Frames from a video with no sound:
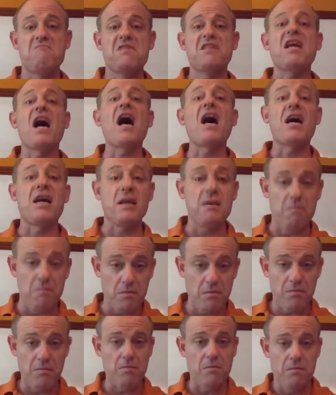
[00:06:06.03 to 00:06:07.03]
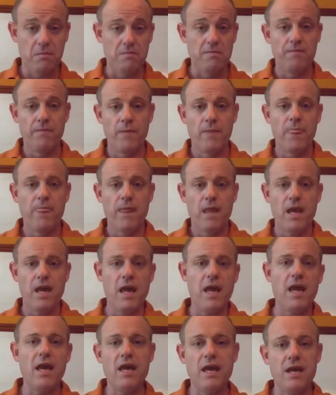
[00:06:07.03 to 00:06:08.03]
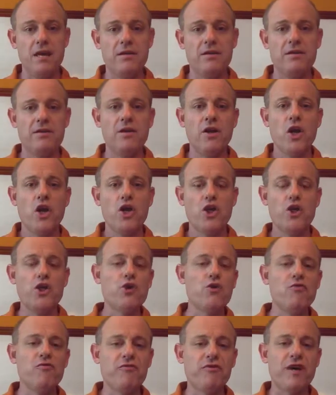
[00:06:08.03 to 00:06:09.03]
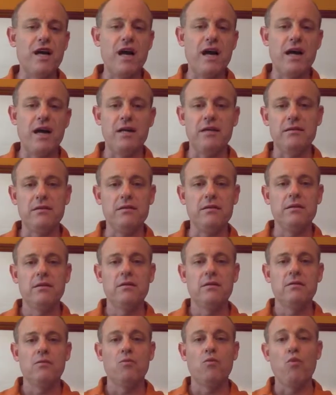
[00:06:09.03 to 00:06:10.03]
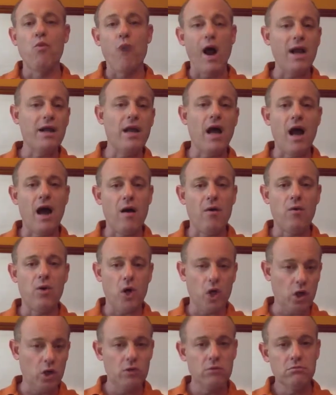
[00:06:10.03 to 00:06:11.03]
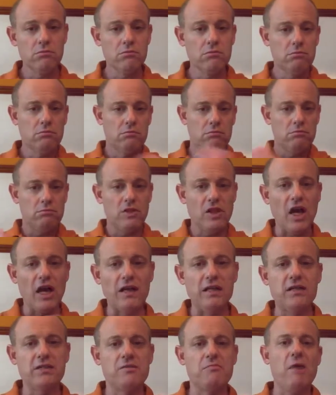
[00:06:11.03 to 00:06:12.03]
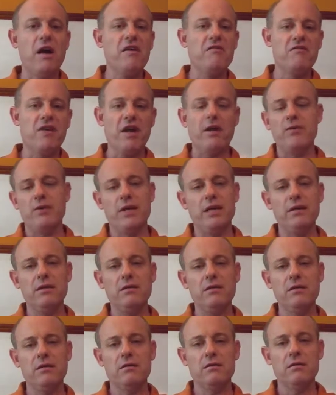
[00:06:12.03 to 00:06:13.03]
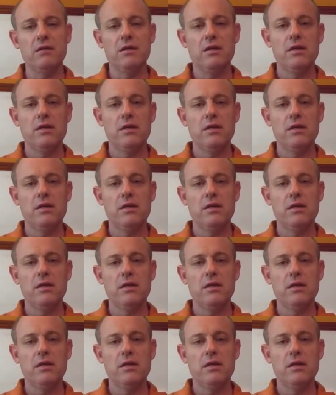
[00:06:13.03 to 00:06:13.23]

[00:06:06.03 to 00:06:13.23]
time, and you've got 1 hour, that is my variance,